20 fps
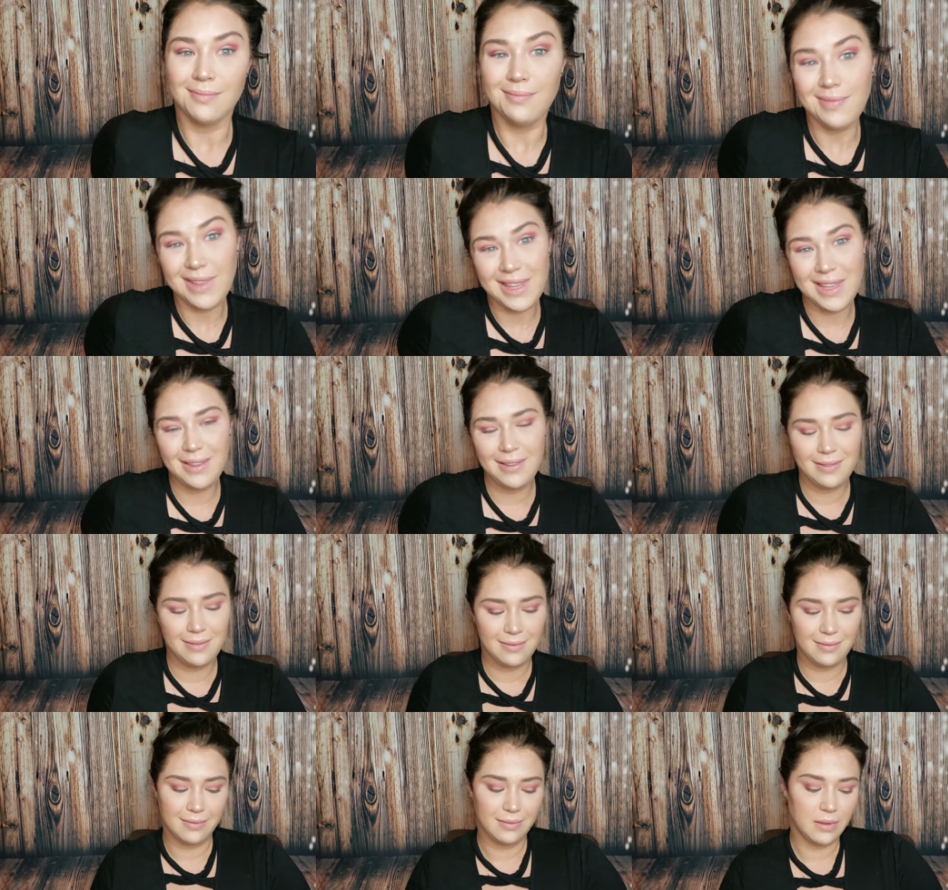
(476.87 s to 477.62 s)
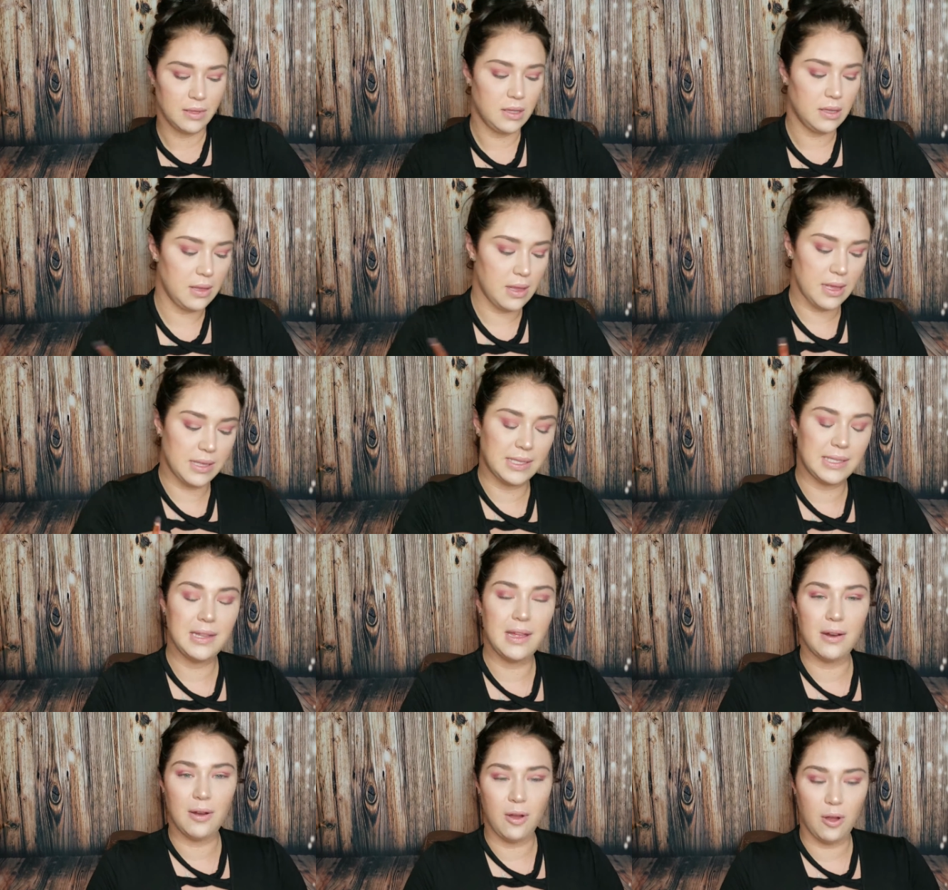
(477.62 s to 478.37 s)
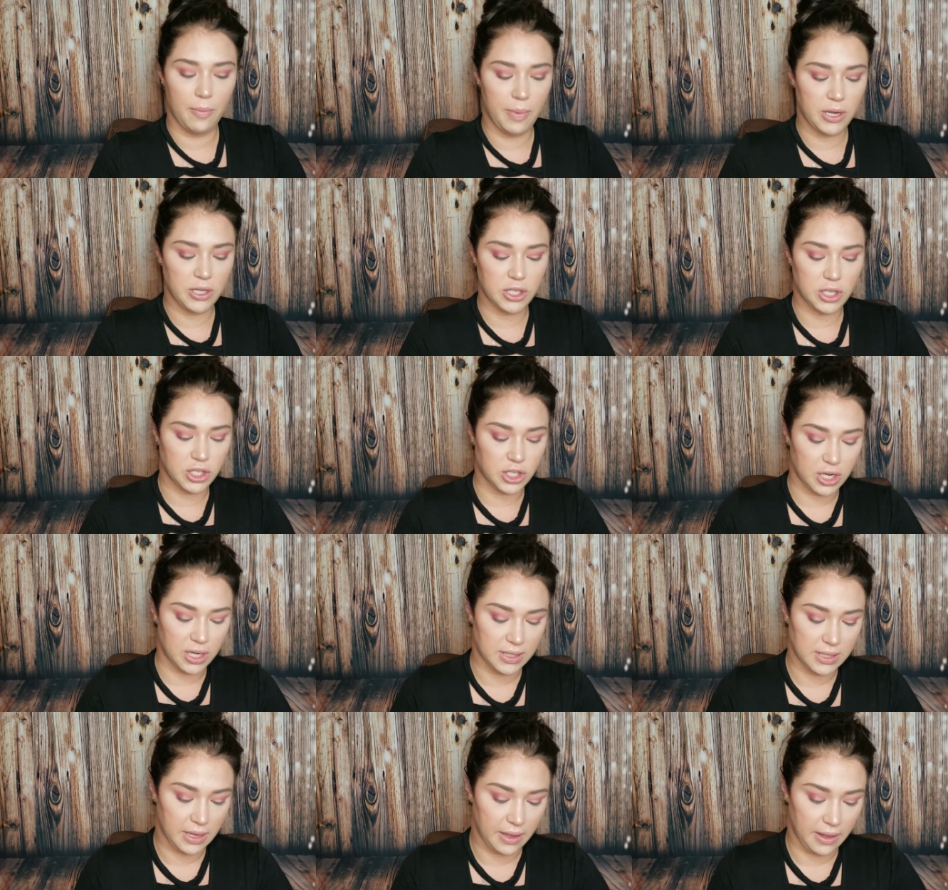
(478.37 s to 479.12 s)
eh, it's not a whole bunch of
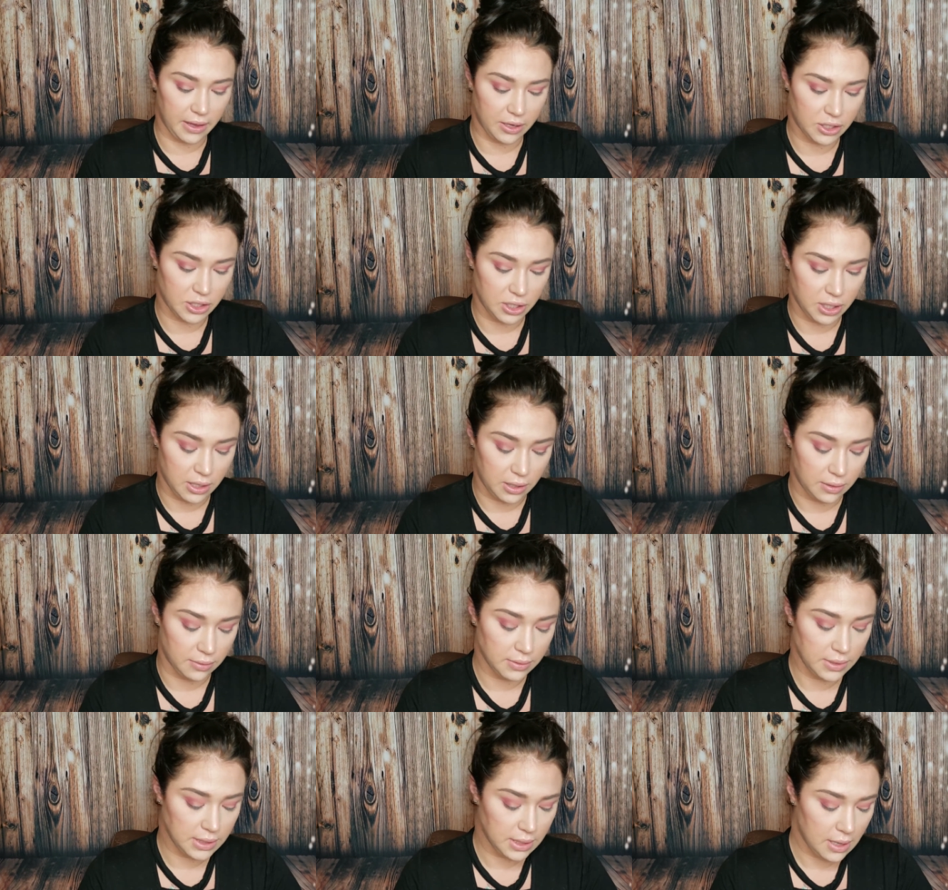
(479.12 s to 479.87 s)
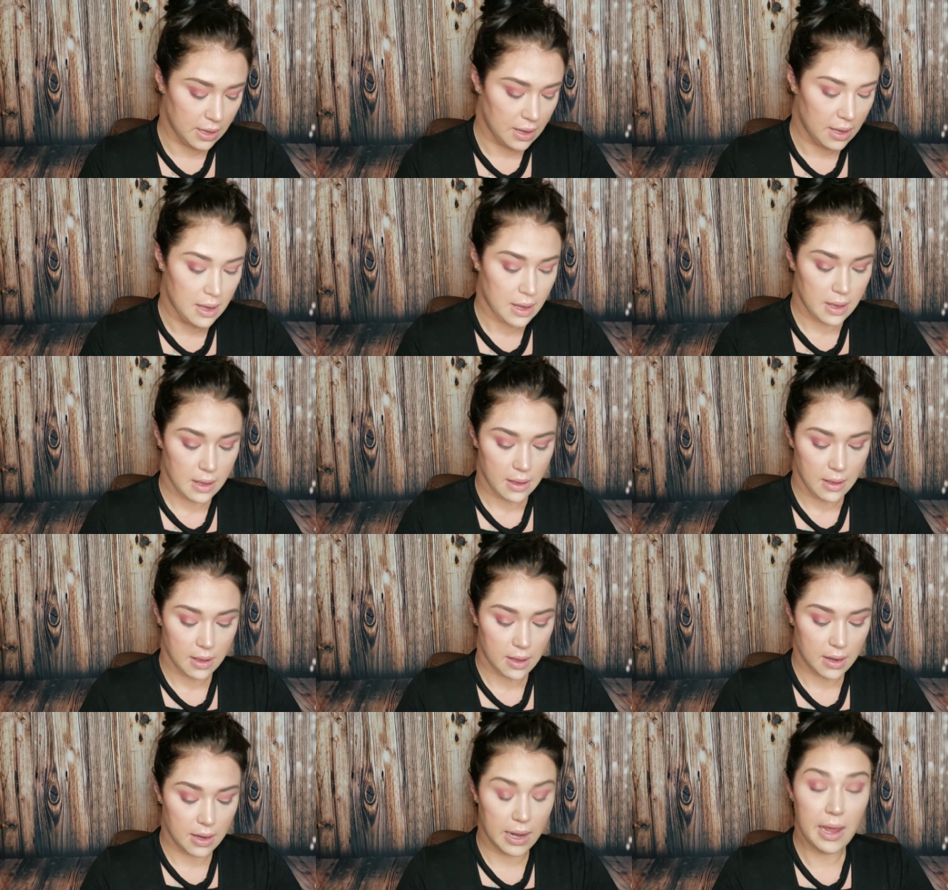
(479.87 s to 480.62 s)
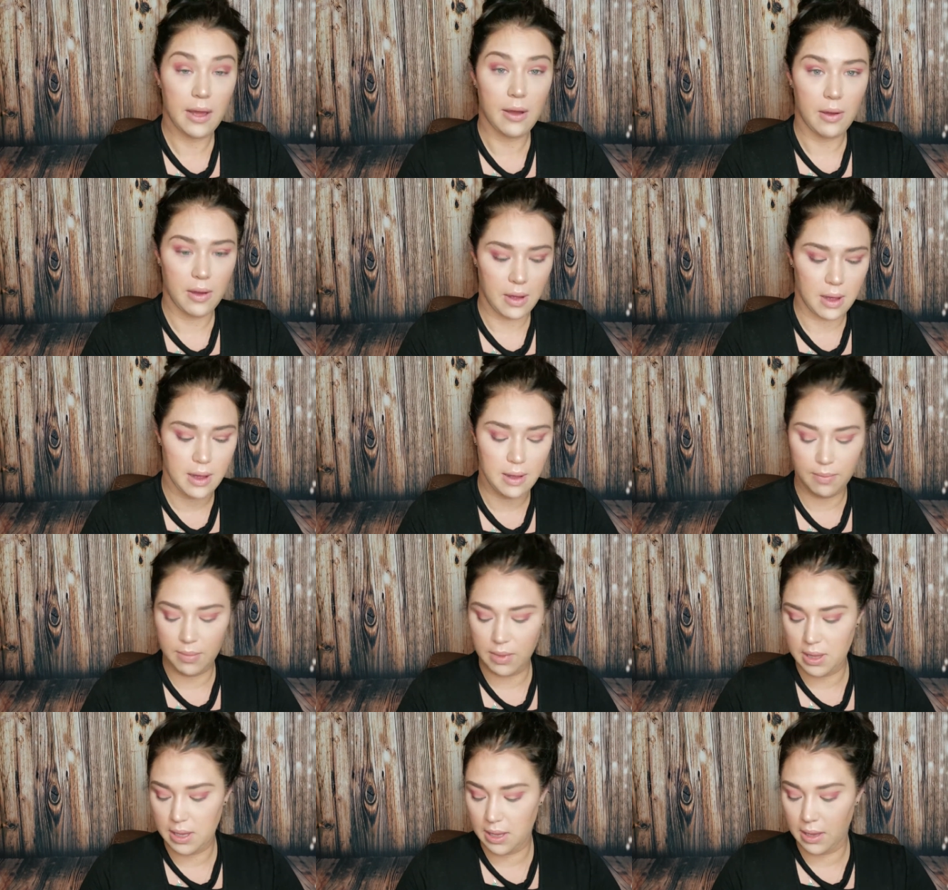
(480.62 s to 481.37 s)
shades I'll actually use. And now
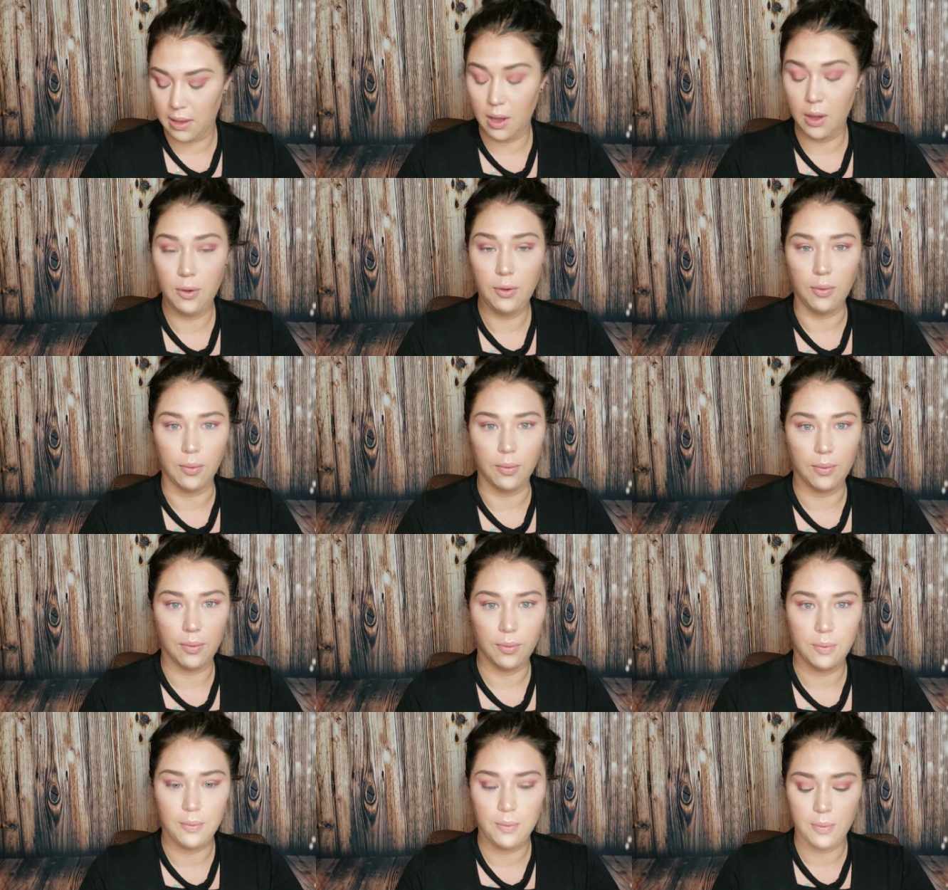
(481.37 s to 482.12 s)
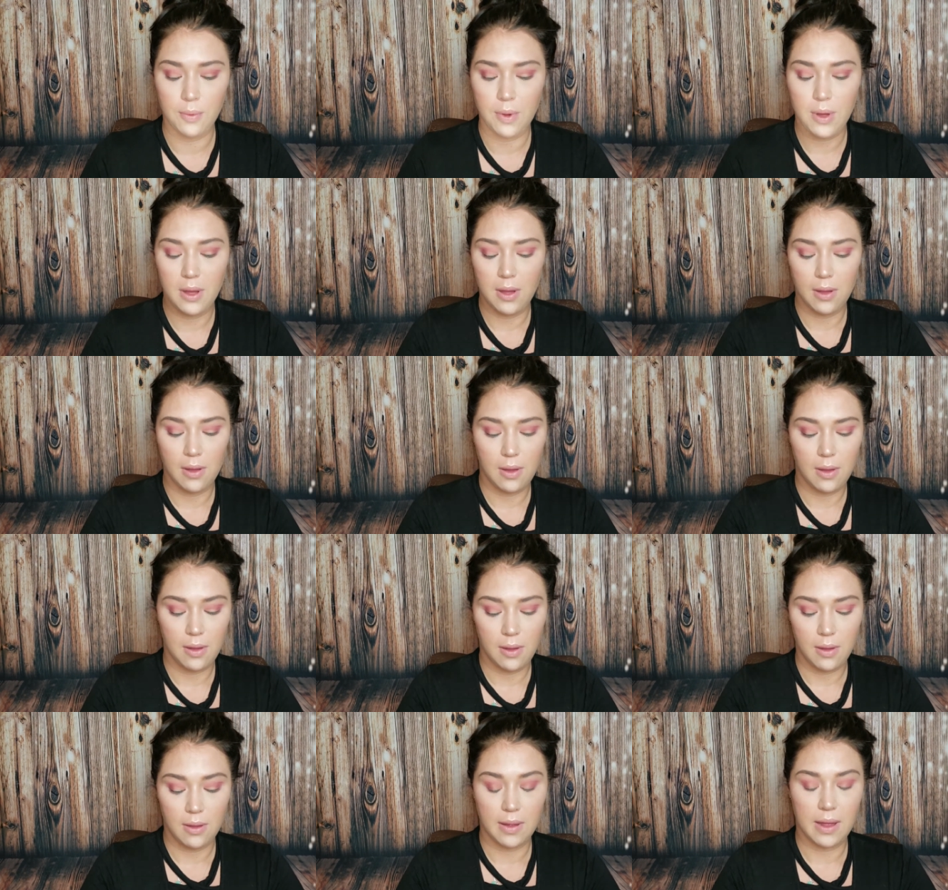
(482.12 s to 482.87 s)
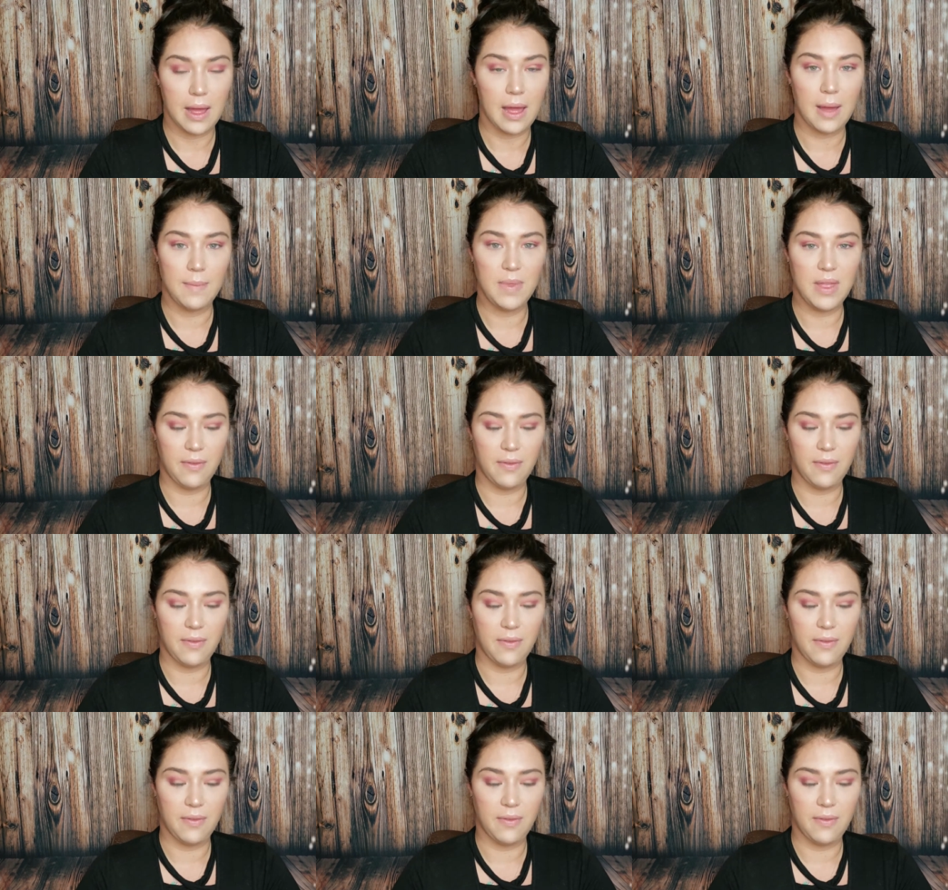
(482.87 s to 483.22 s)
I'm like, oh, I'm